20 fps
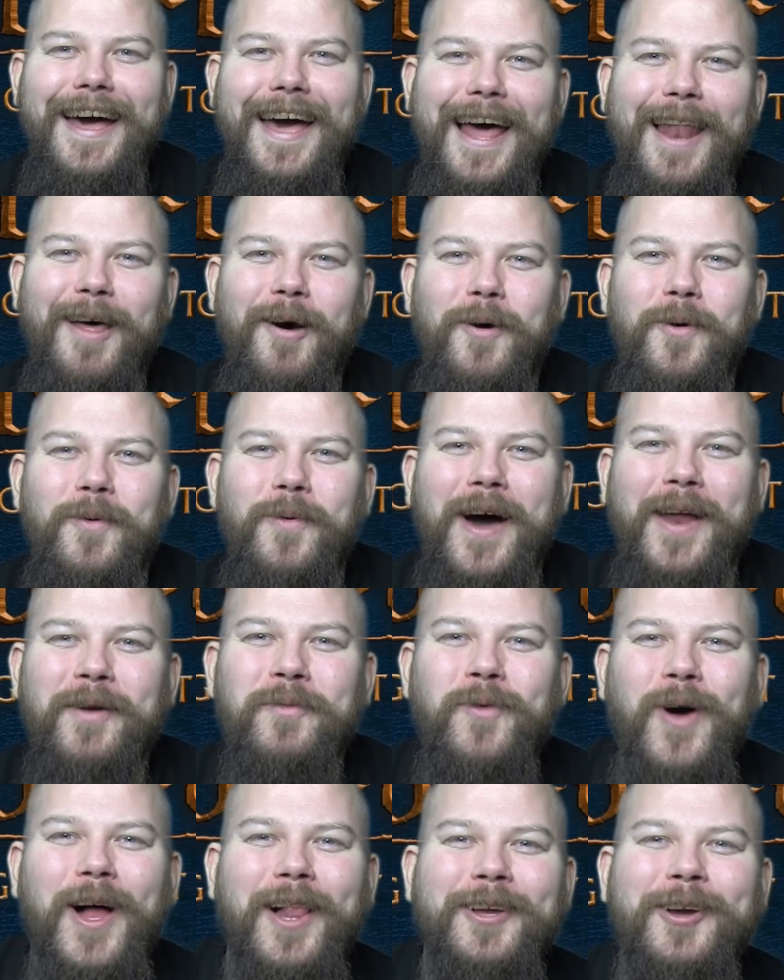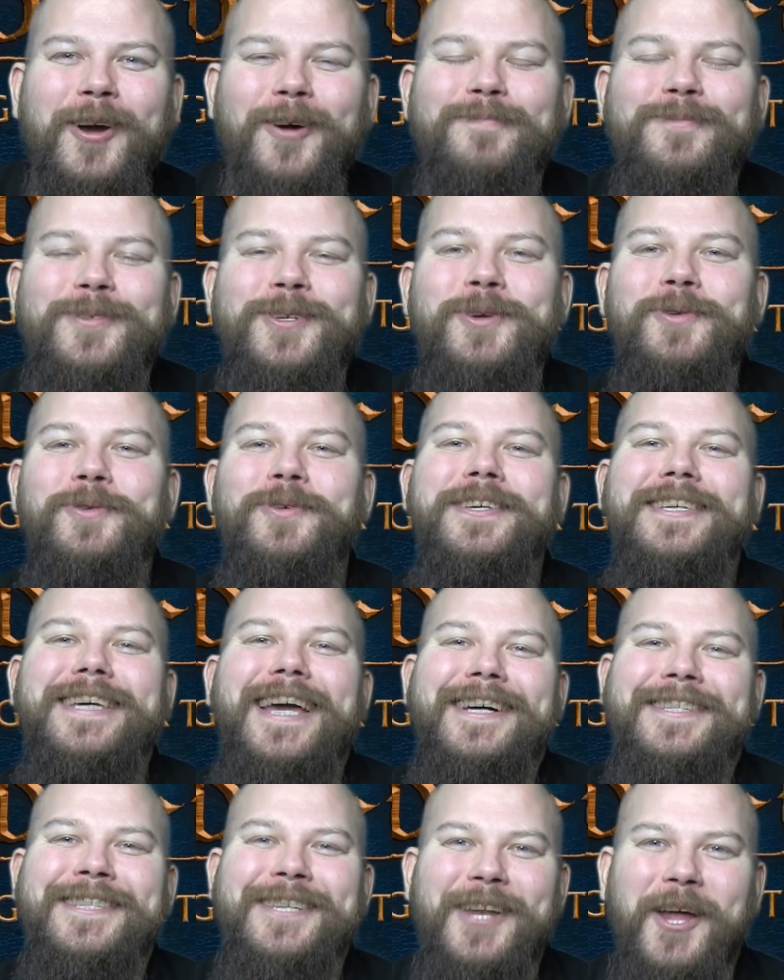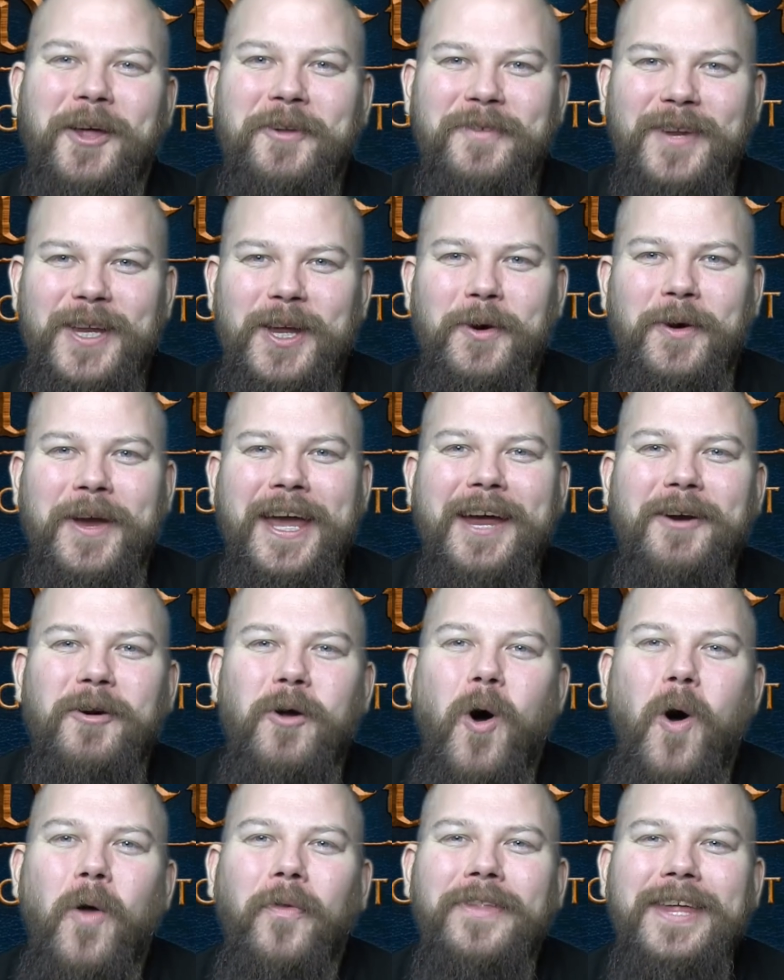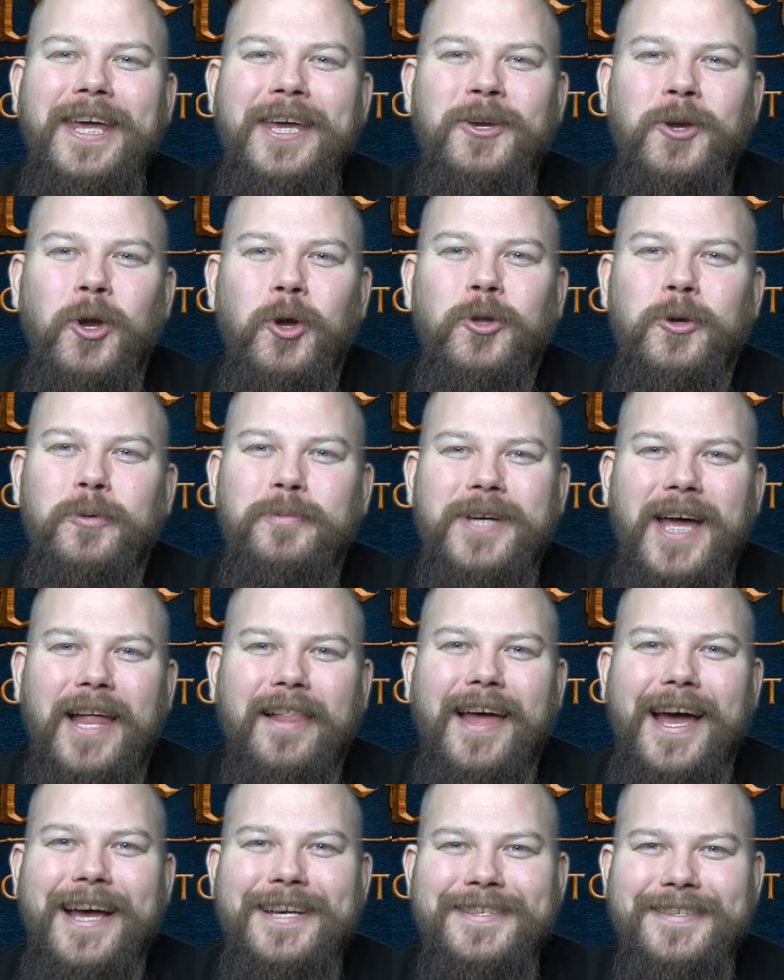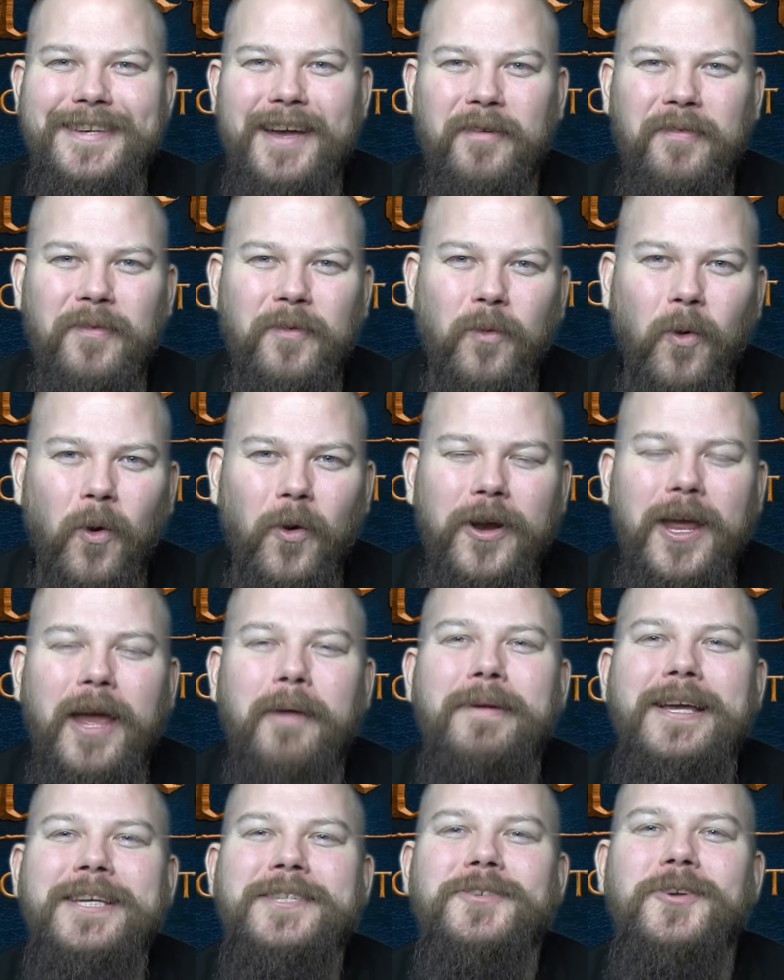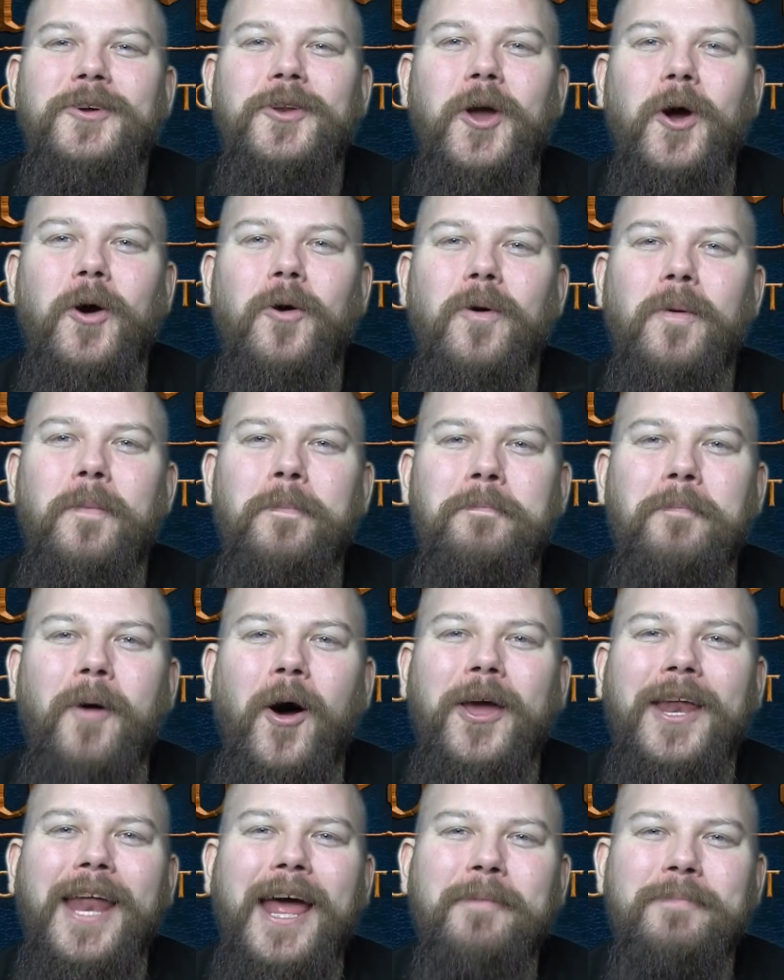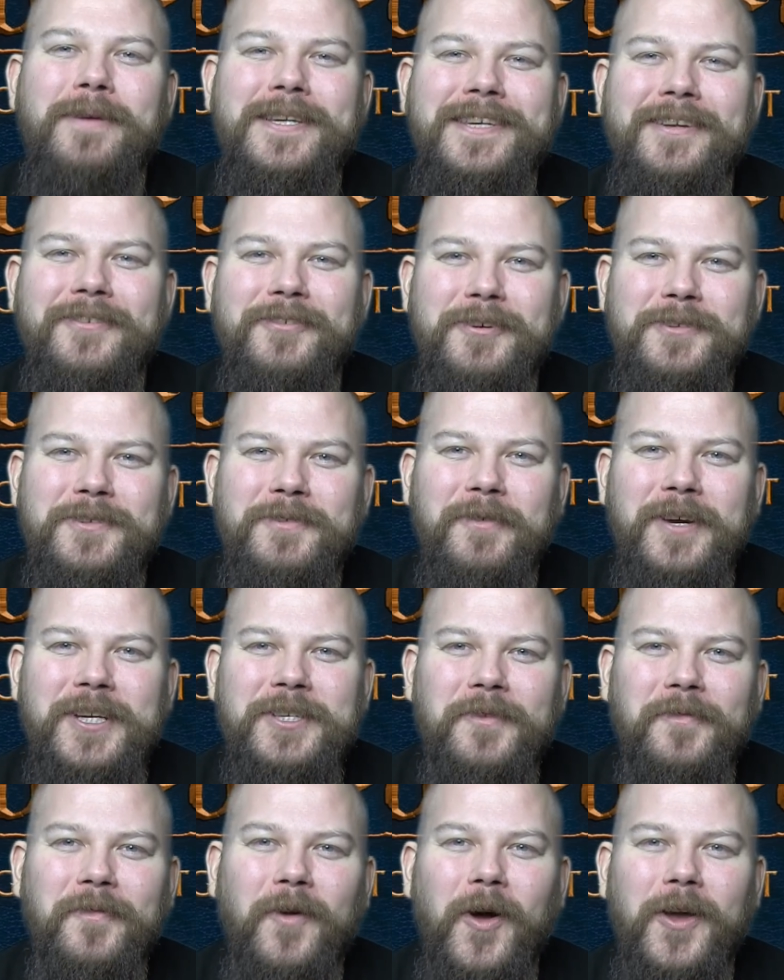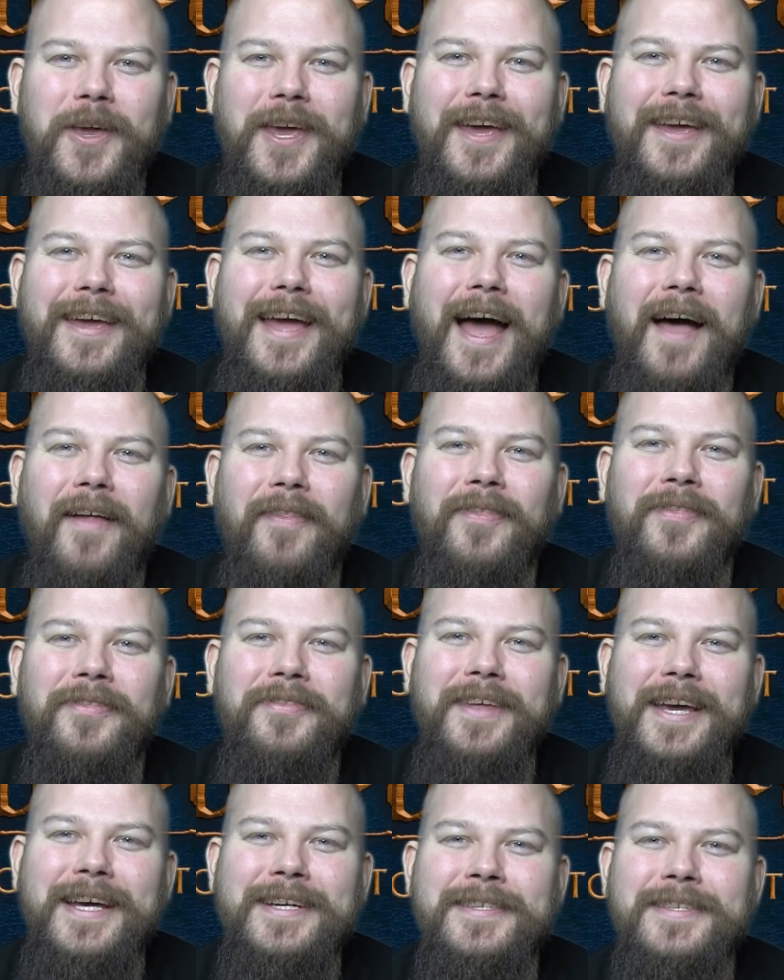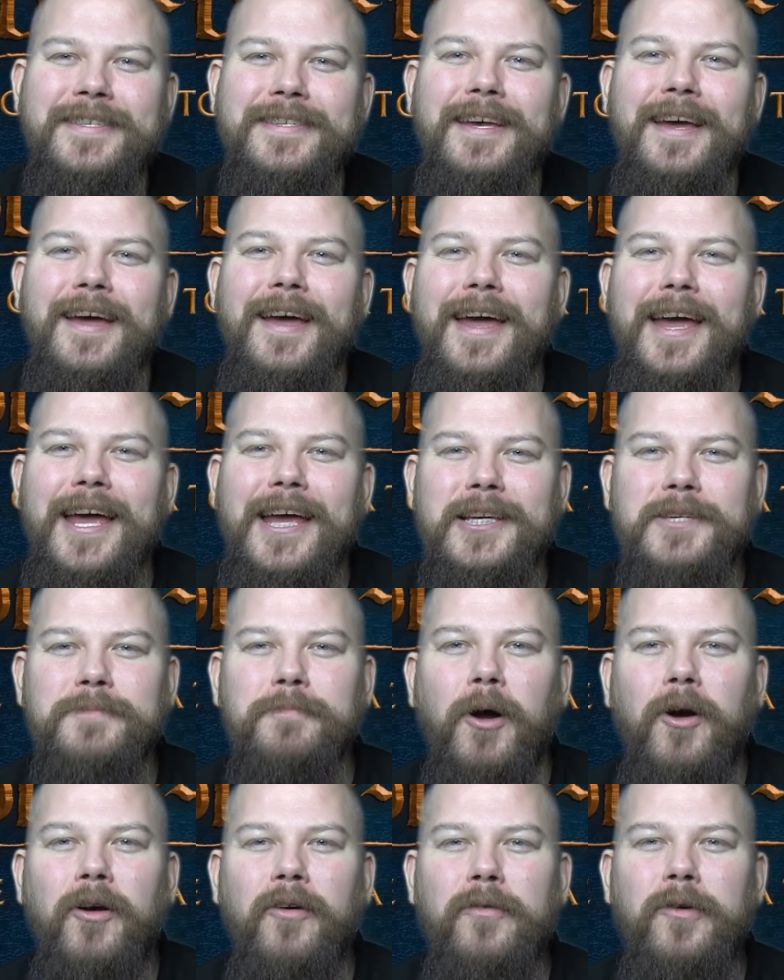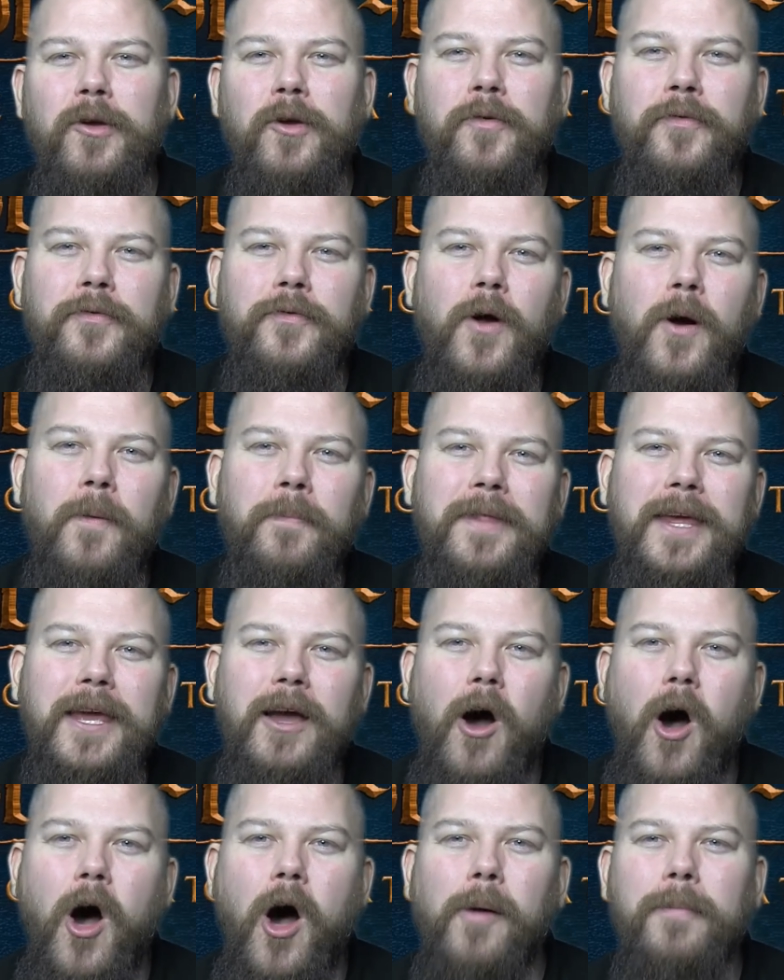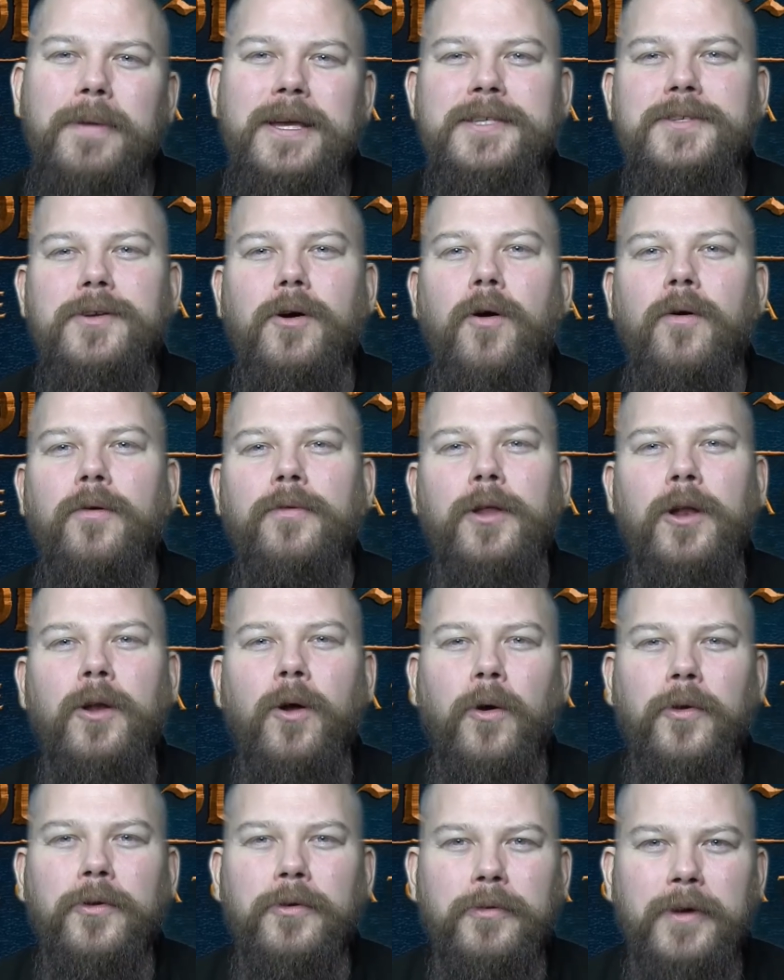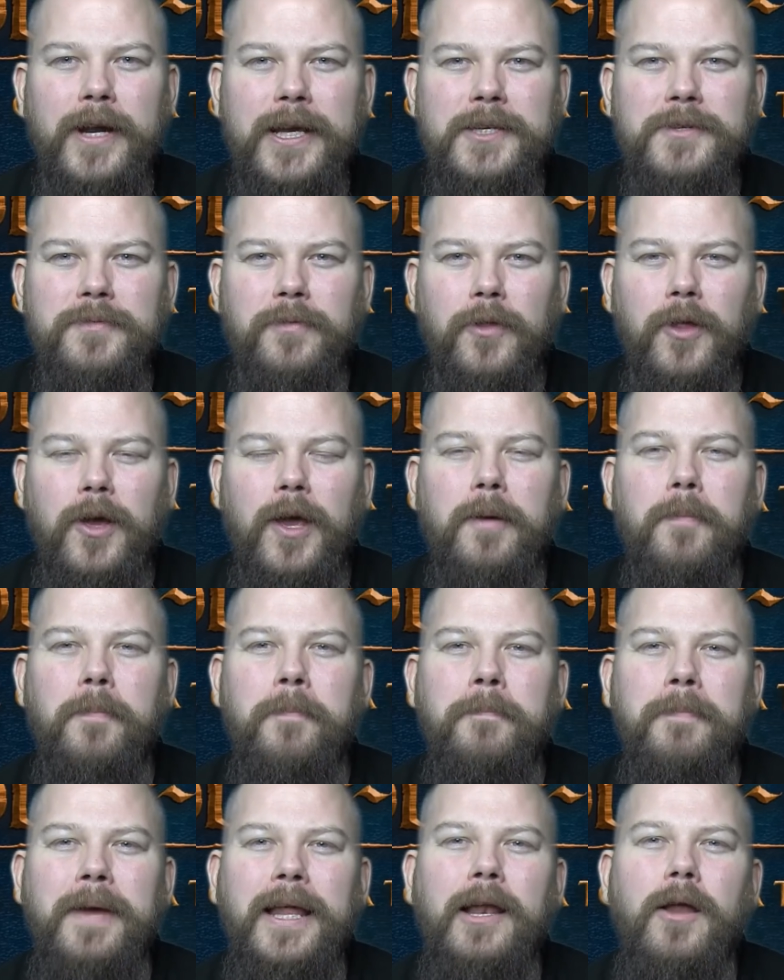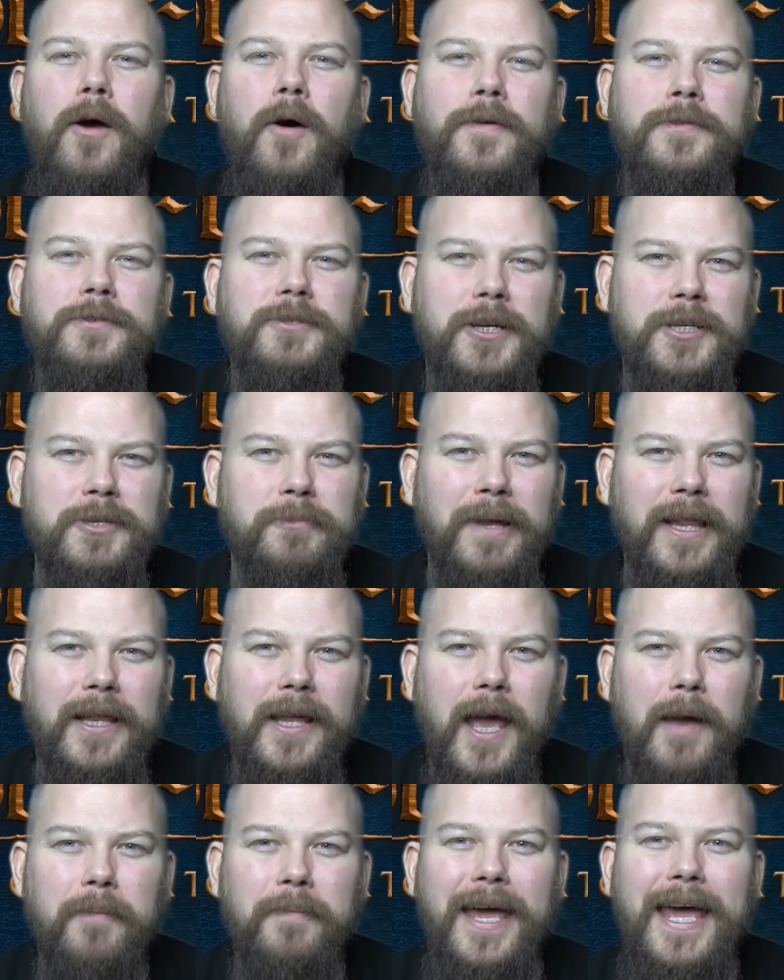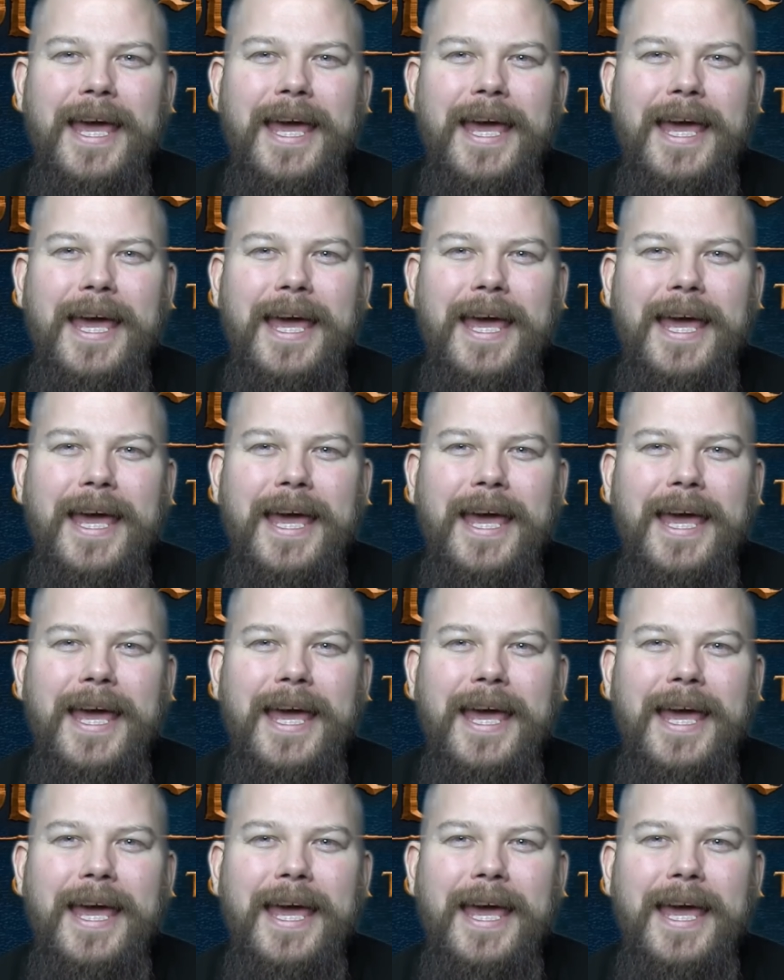Hello and welcome to yet another video here on the YouTube channel STF Wargaming Studio. My name is Andreas Norwegian Viking and this is my review from the Armies of the Lord of the Rings for the Middle-earth strategy battle game.